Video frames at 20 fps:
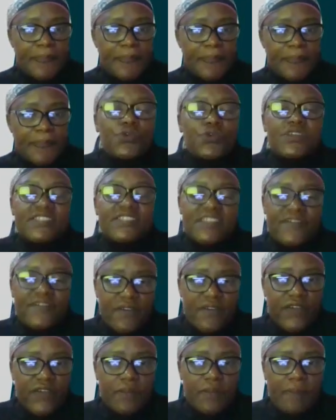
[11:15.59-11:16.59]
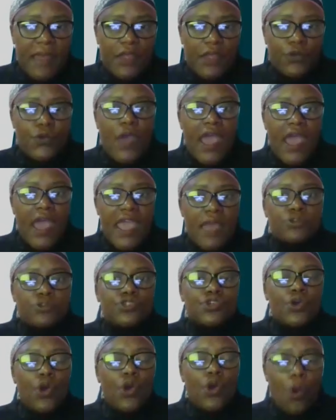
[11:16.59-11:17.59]
And when you receive the feedback, you are
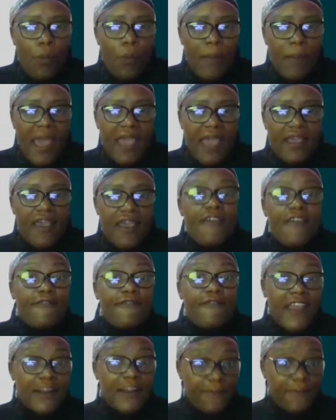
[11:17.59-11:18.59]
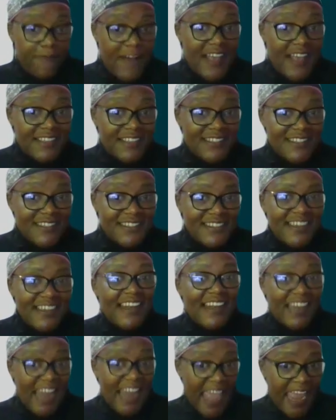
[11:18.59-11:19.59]
able to go back, fail fast,
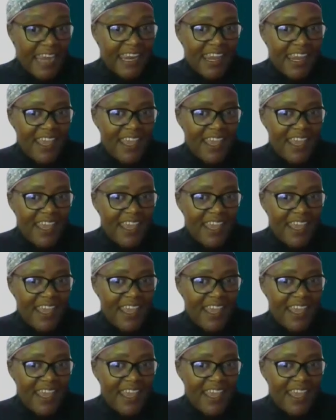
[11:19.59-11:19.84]
learn,